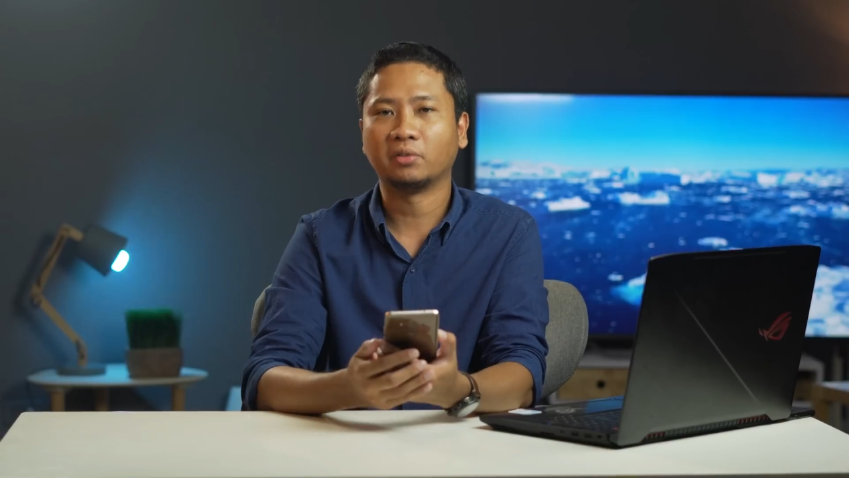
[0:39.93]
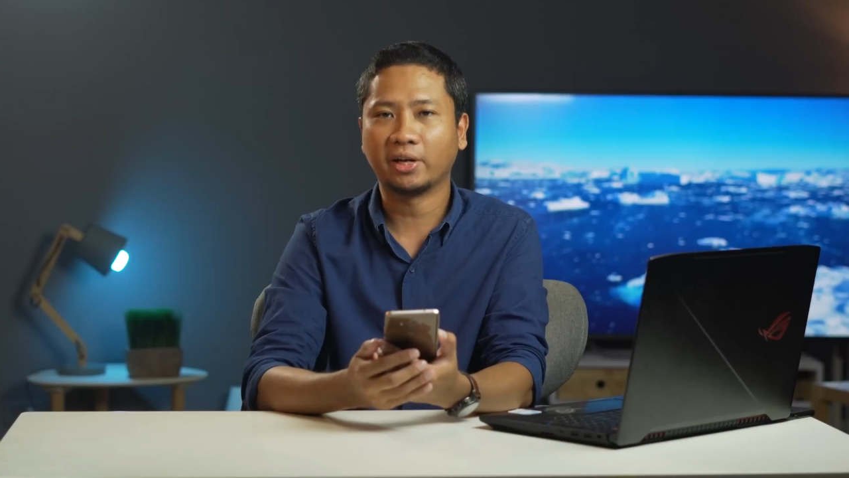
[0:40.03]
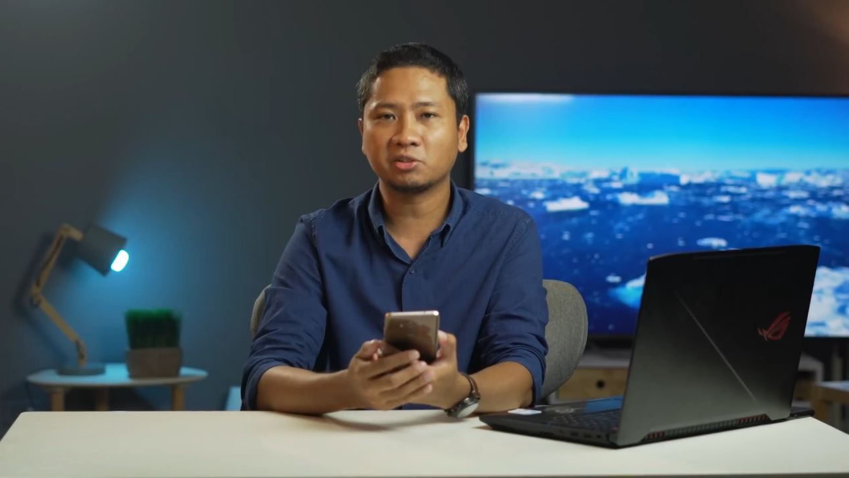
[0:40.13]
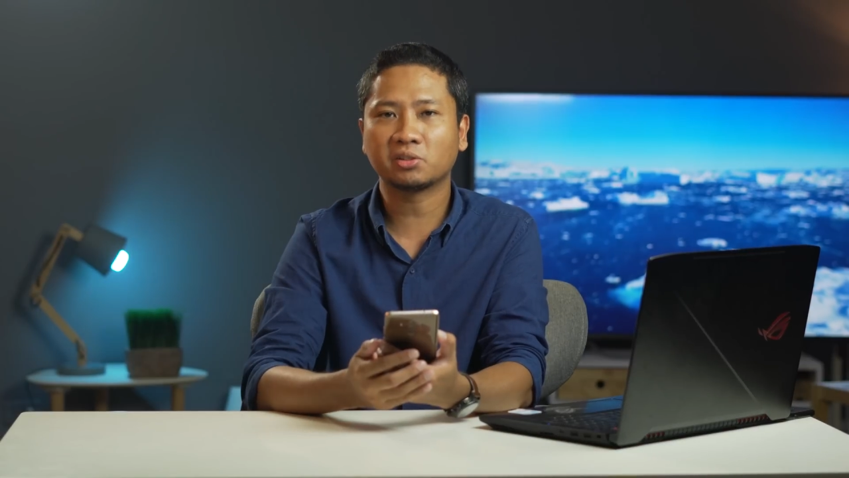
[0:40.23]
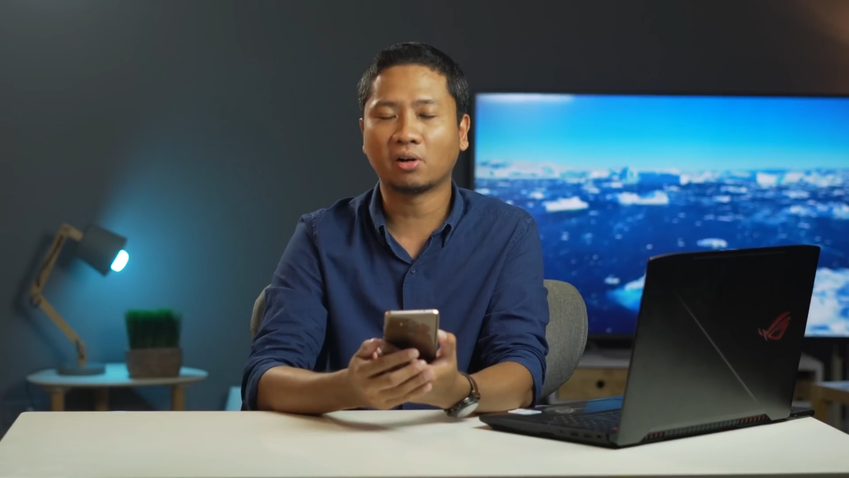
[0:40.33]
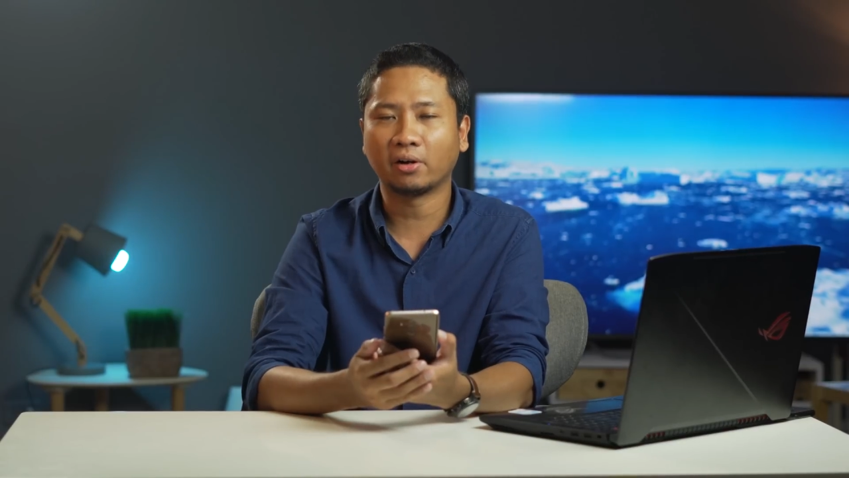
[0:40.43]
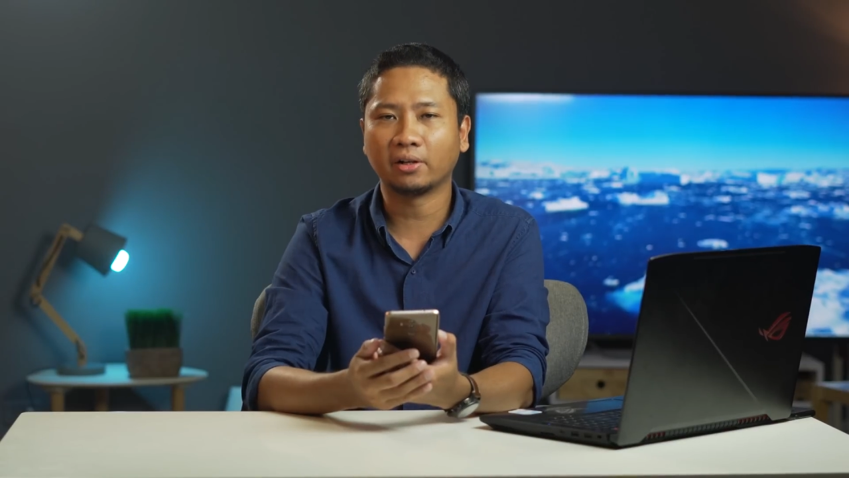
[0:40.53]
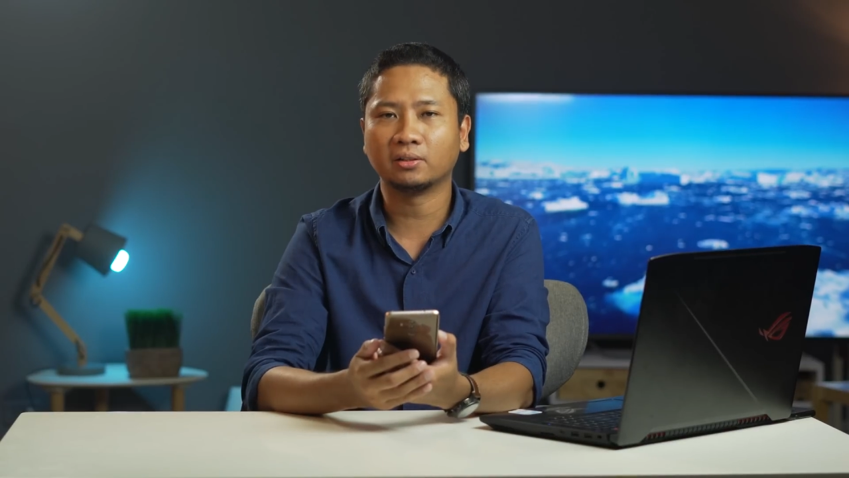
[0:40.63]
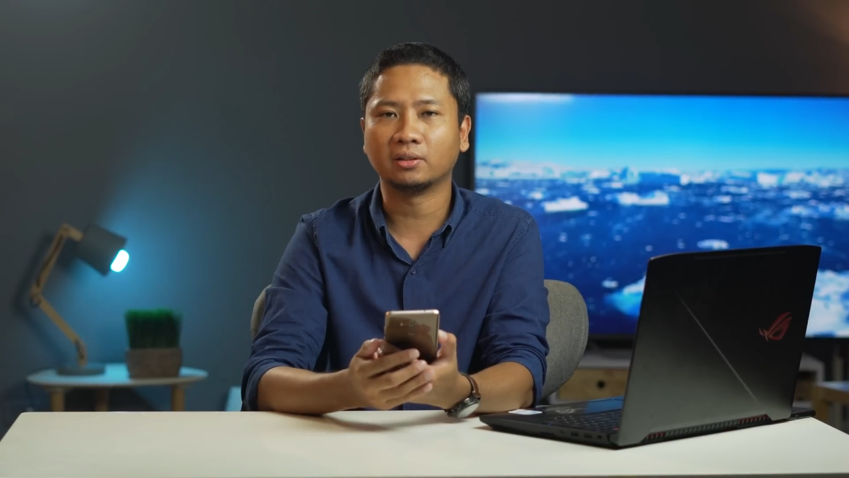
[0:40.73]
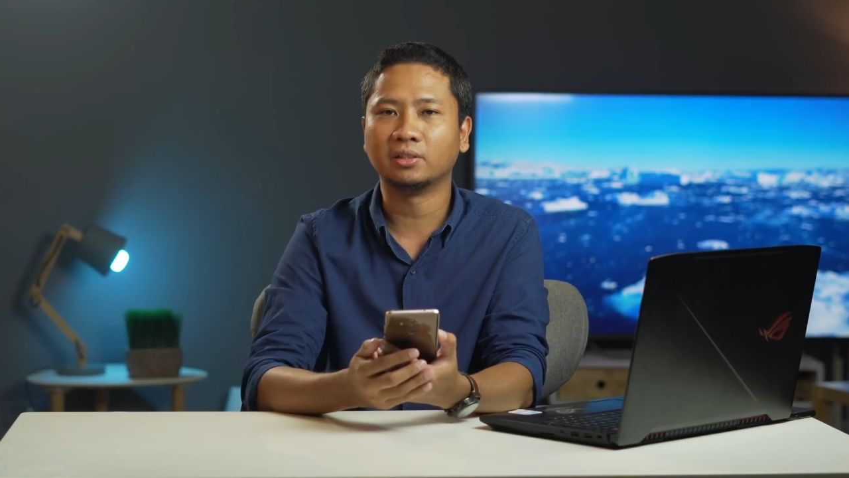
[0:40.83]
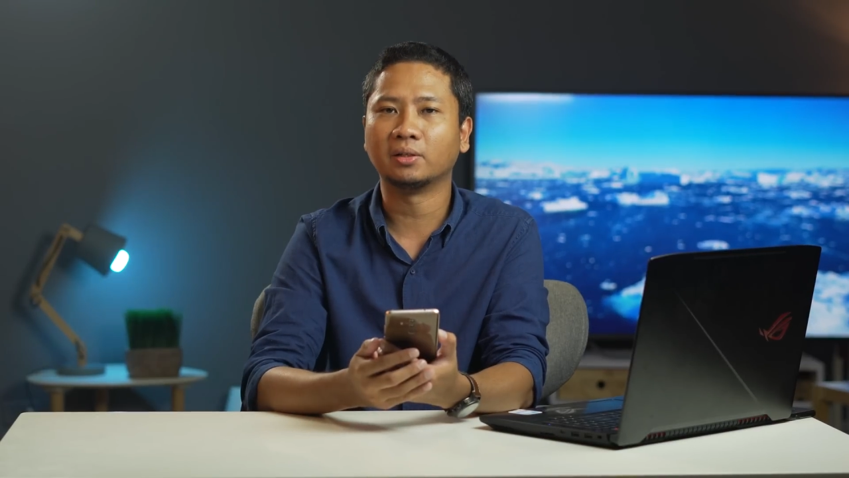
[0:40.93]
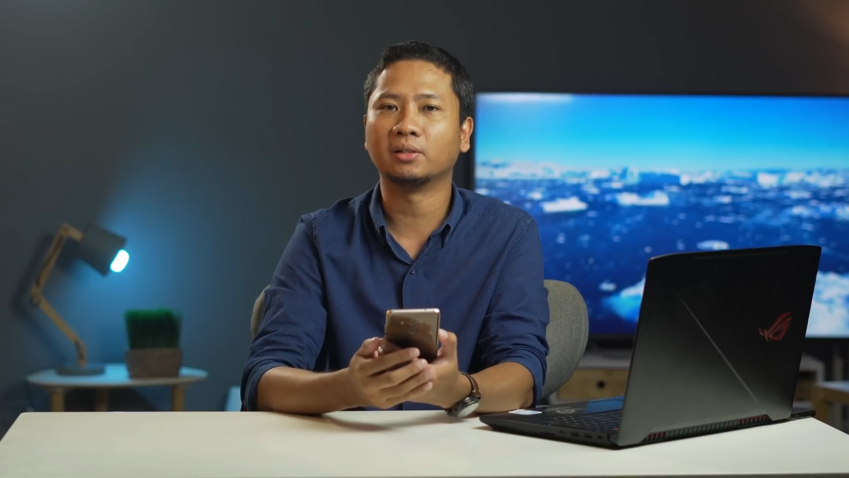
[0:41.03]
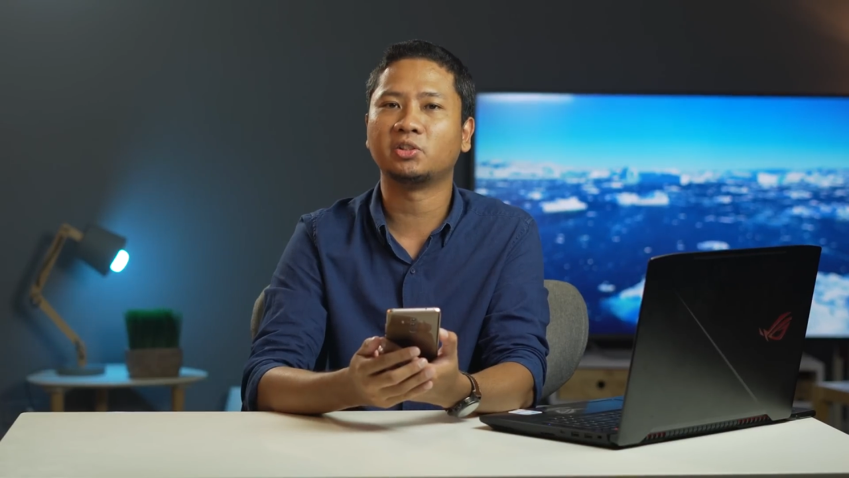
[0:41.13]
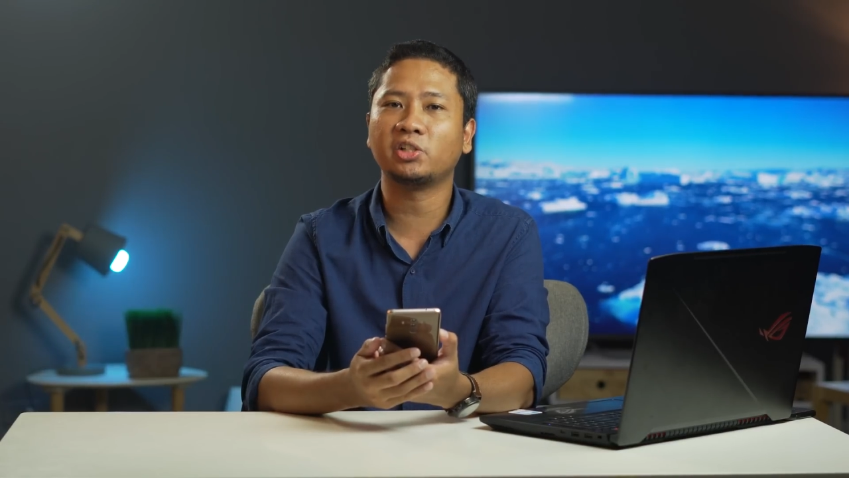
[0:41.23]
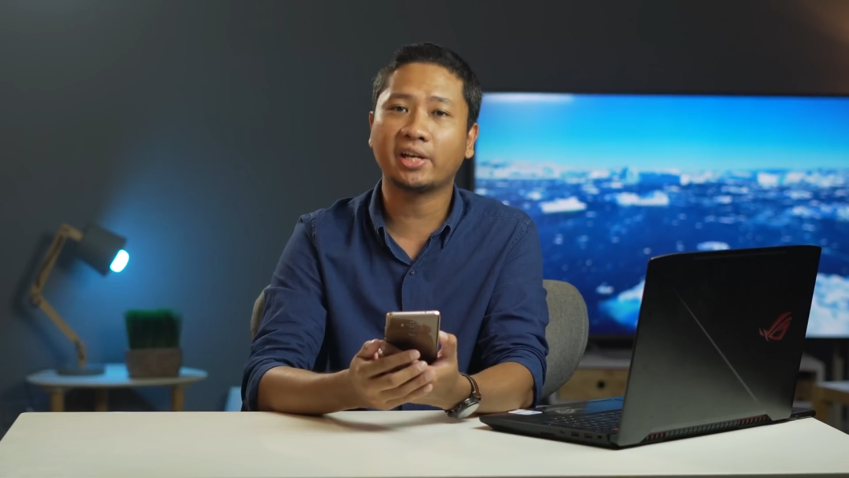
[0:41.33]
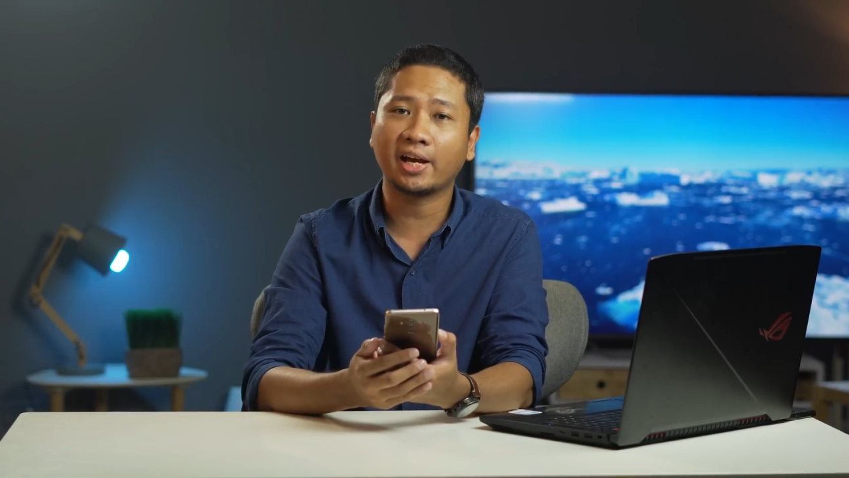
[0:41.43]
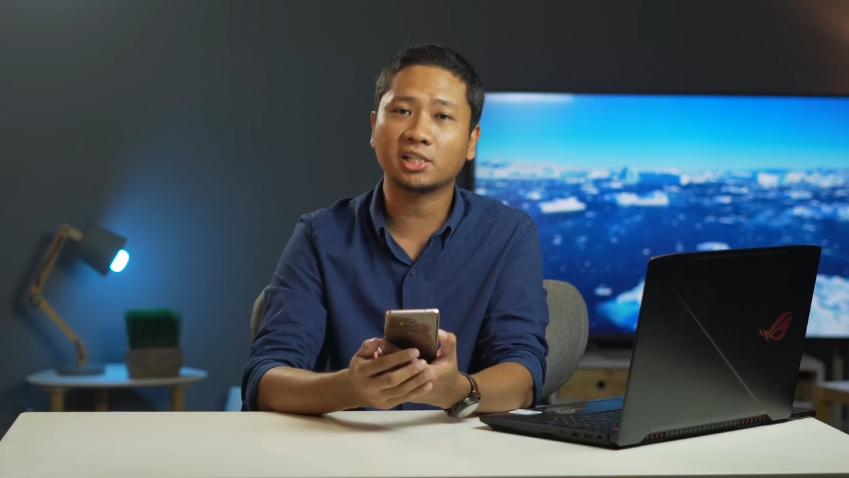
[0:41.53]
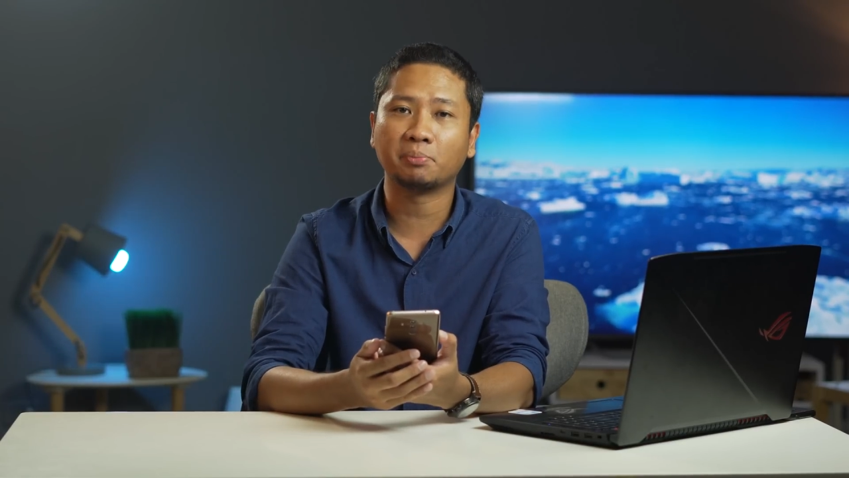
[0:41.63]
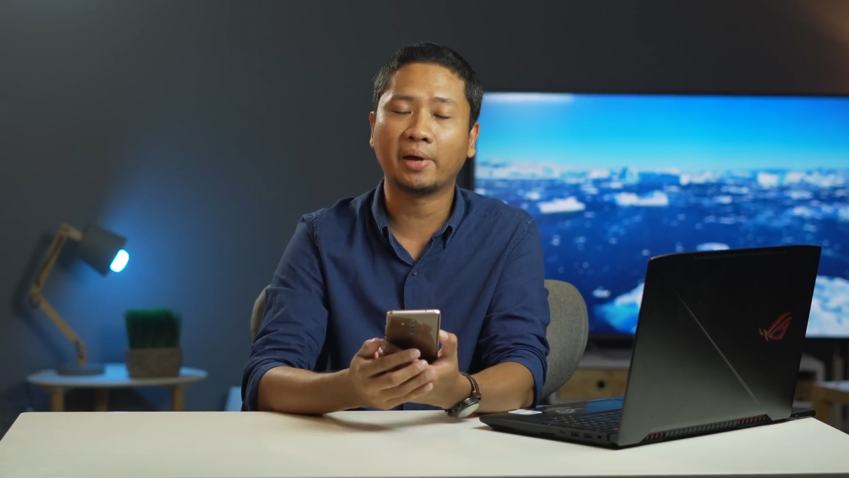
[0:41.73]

To get you started, the GCash